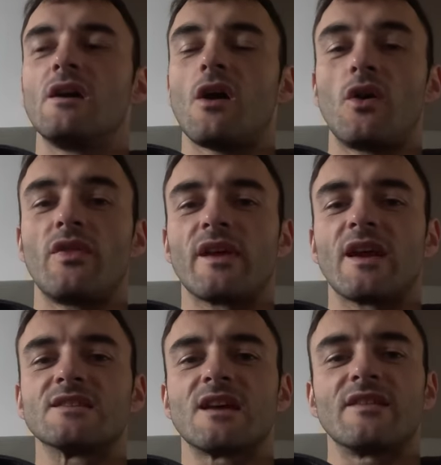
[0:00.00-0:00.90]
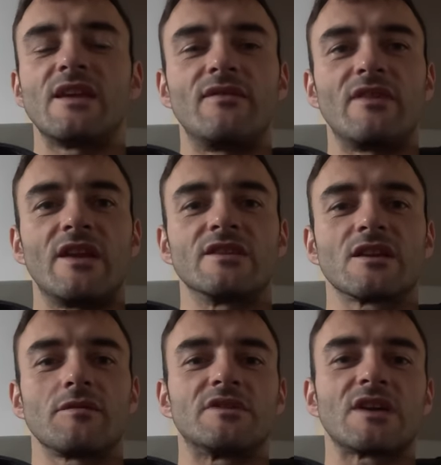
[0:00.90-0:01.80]
Only thing is then the evening is
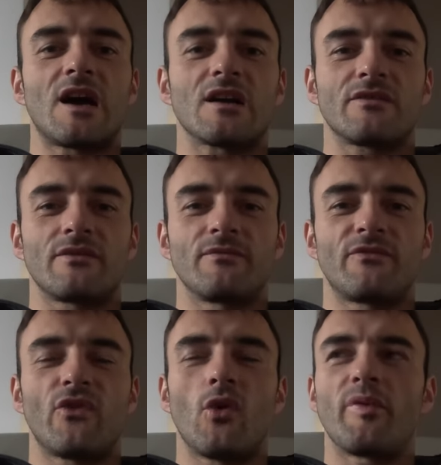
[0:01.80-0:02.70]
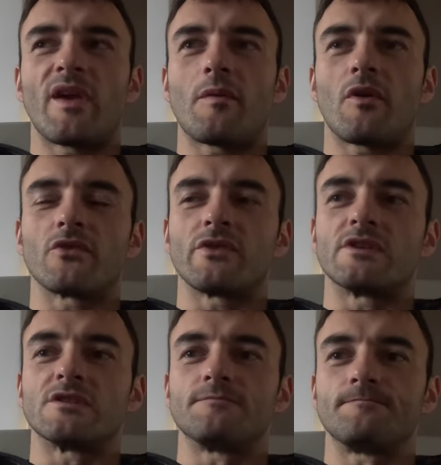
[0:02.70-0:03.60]
going to be dark from 4 p.m.
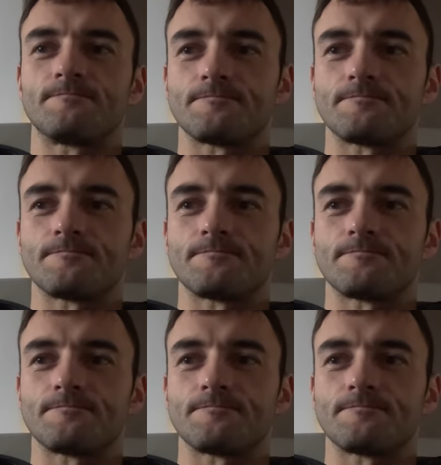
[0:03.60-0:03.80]
onwards,